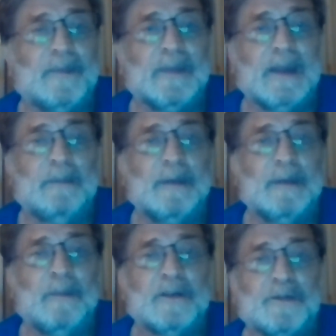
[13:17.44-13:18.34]
the
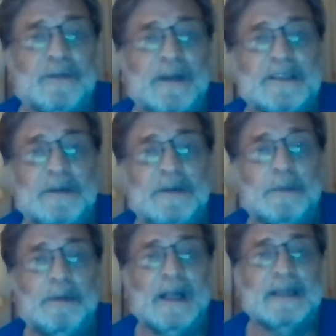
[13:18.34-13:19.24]
most reasonable
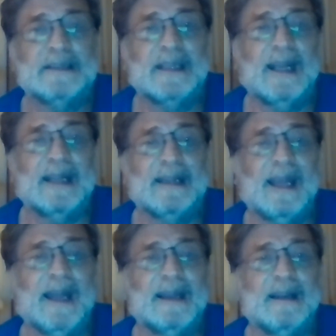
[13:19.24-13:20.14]
place to get
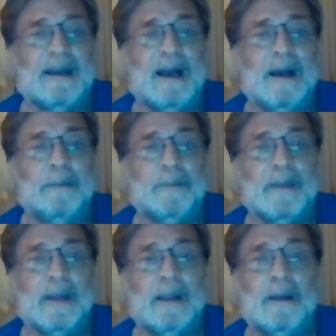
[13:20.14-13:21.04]
that,
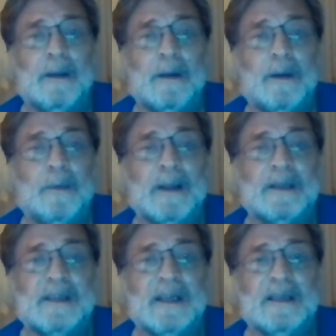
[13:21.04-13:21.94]

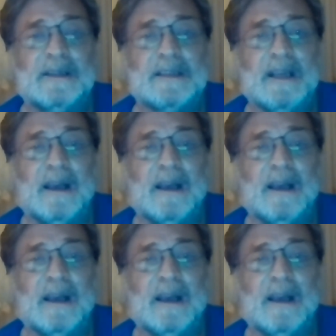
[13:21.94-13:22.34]
which is